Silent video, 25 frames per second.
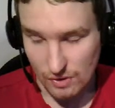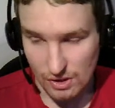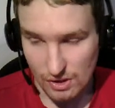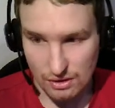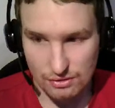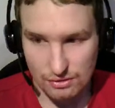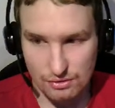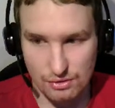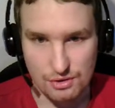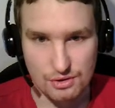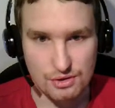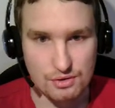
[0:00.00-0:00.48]

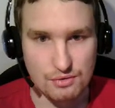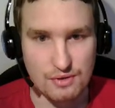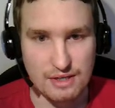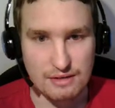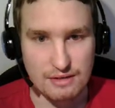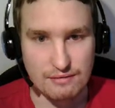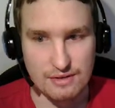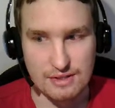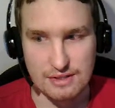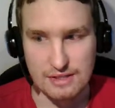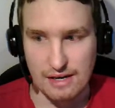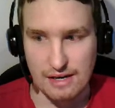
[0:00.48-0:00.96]
So a
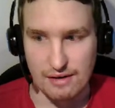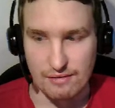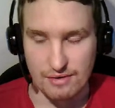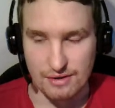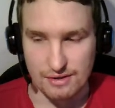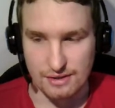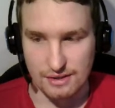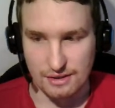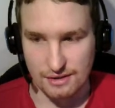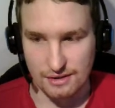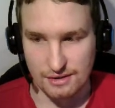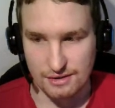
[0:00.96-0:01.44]
string with
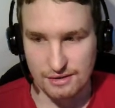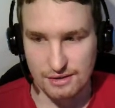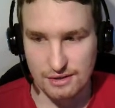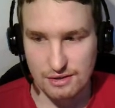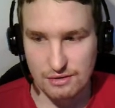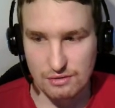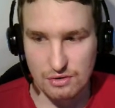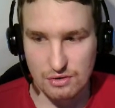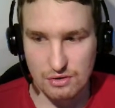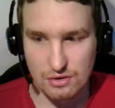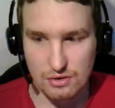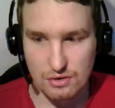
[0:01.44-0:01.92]
everything is
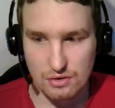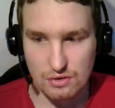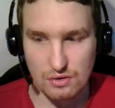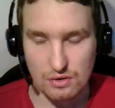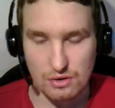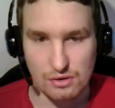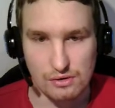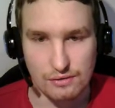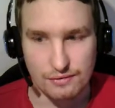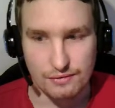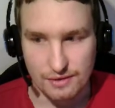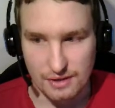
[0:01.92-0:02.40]
0
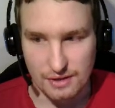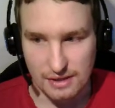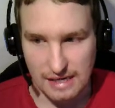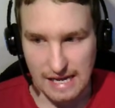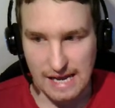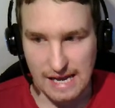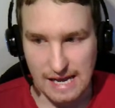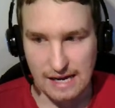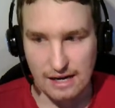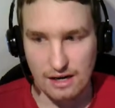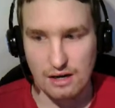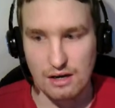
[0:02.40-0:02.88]
of the
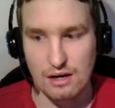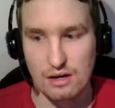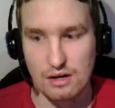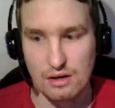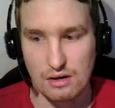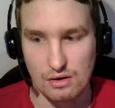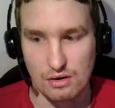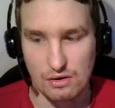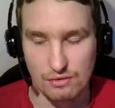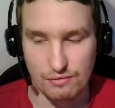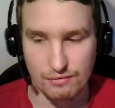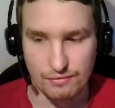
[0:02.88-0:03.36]
length
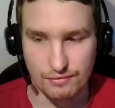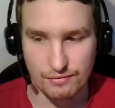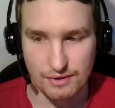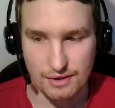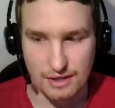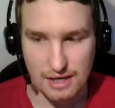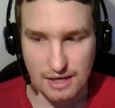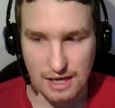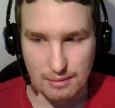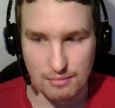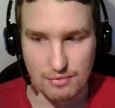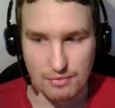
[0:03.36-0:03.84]
of the
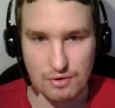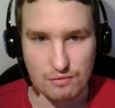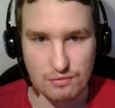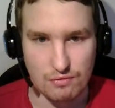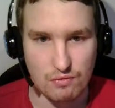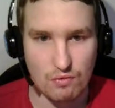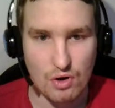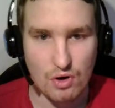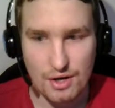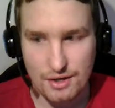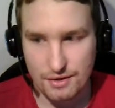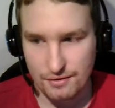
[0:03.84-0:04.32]
number of
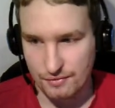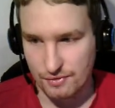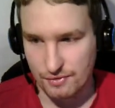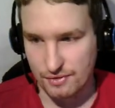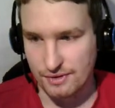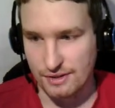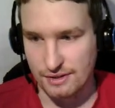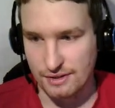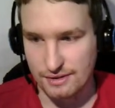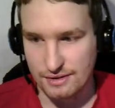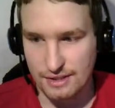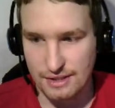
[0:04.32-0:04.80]
words
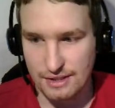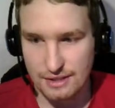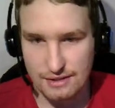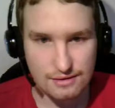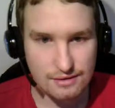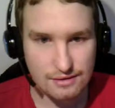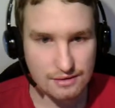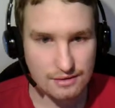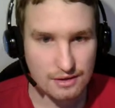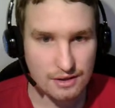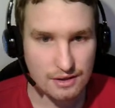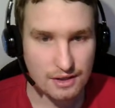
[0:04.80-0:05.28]
which
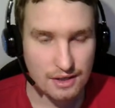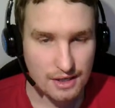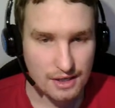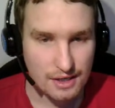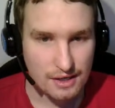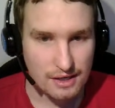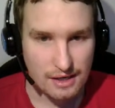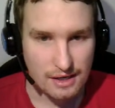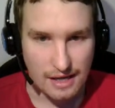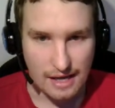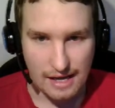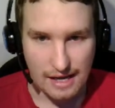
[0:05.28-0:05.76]
exist,
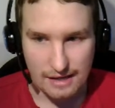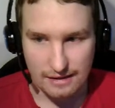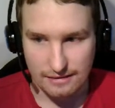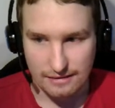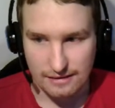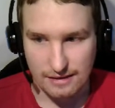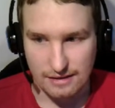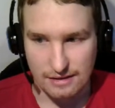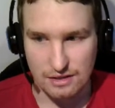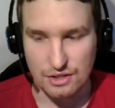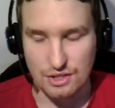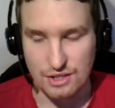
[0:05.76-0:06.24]
and
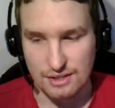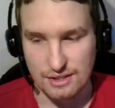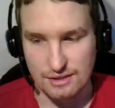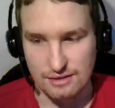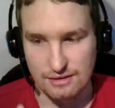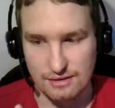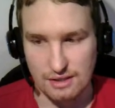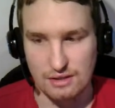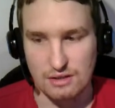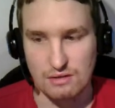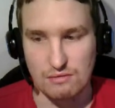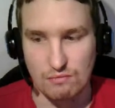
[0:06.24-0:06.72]
then it's
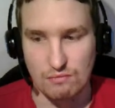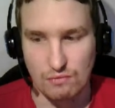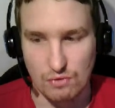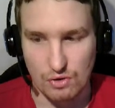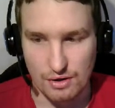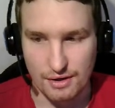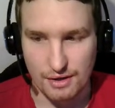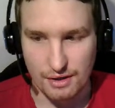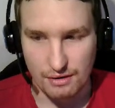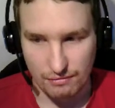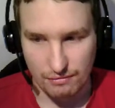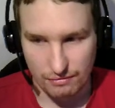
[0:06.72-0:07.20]
just set in
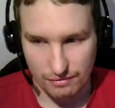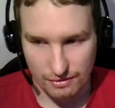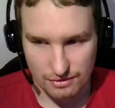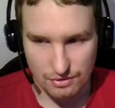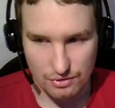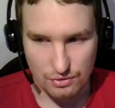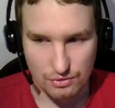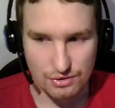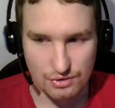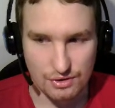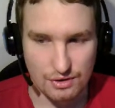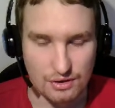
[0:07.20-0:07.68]
1 if
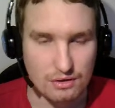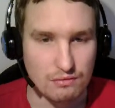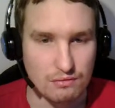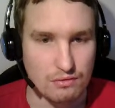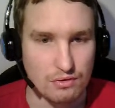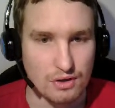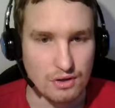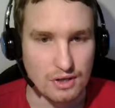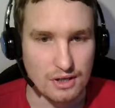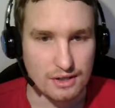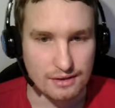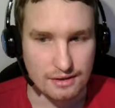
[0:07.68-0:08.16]
it's using the
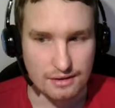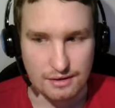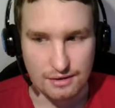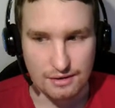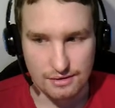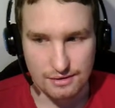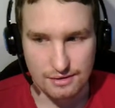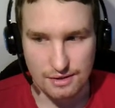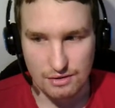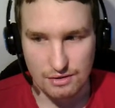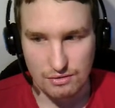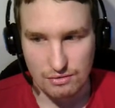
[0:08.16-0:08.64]
word, and then
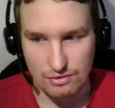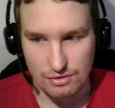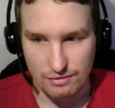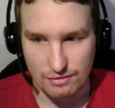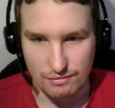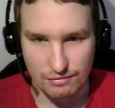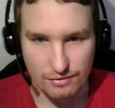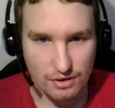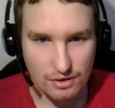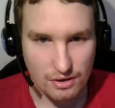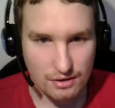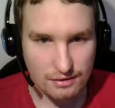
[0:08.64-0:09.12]
0
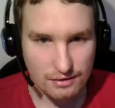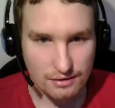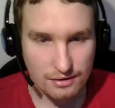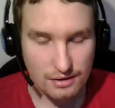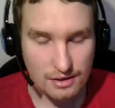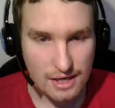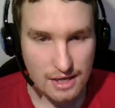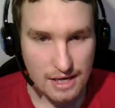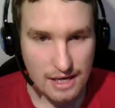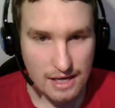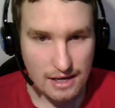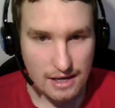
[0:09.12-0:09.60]
if not.
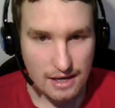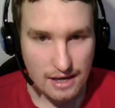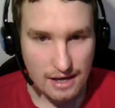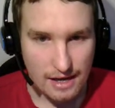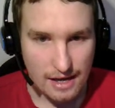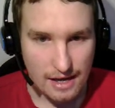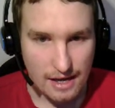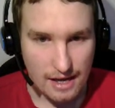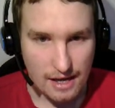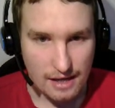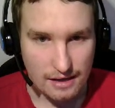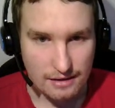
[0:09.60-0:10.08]

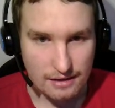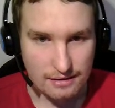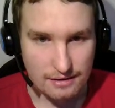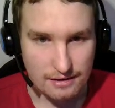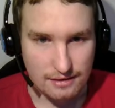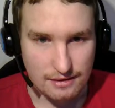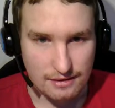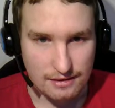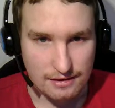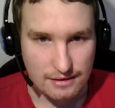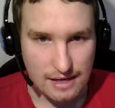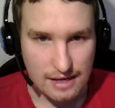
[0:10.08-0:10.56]
And
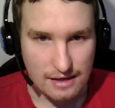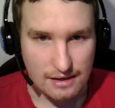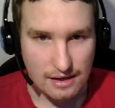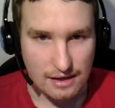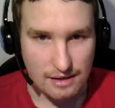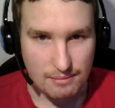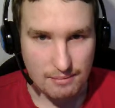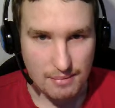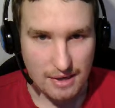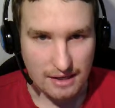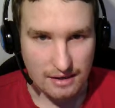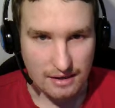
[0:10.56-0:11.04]
then
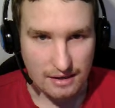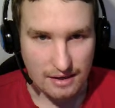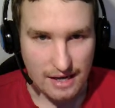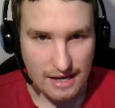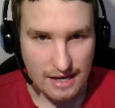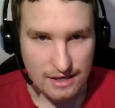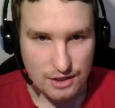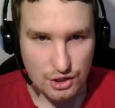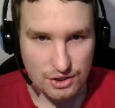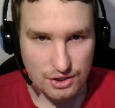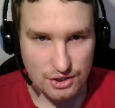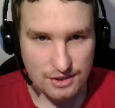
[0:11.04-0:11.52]
I make a
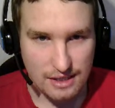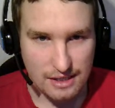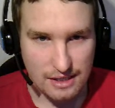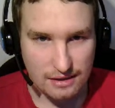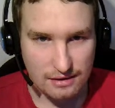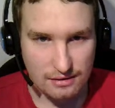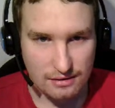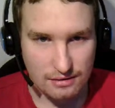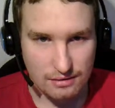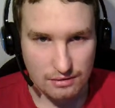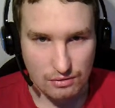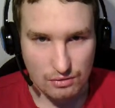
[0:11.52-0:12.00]
hash
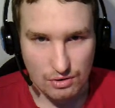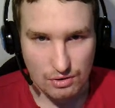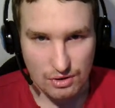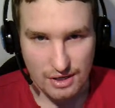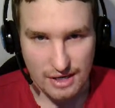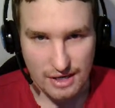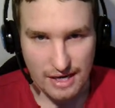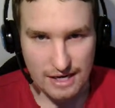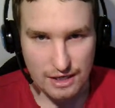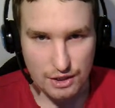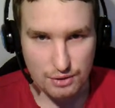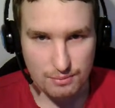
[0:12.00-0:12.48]
set or a
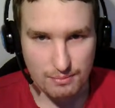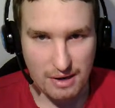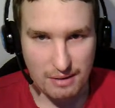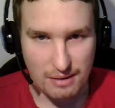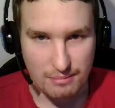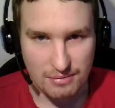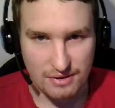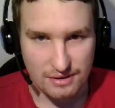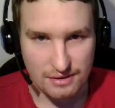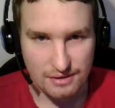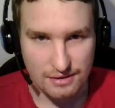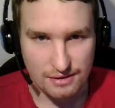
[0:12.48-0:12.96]
hash
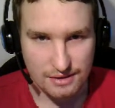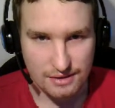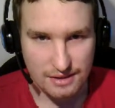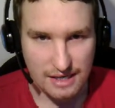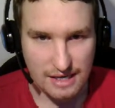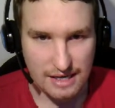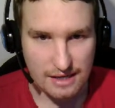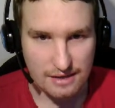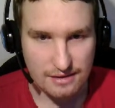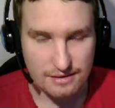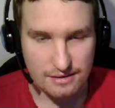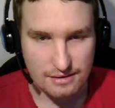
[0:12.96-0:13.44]
map in this
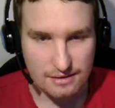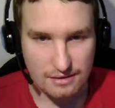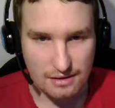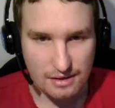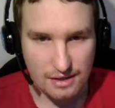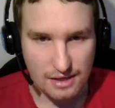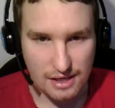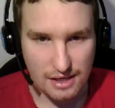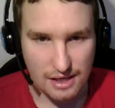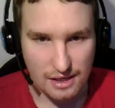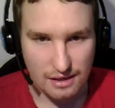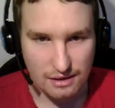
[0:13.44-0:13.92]
case,
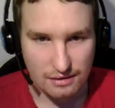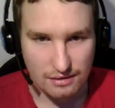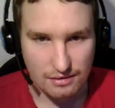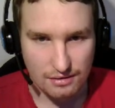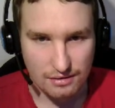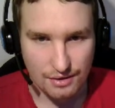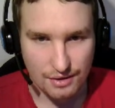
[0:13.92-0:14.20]
and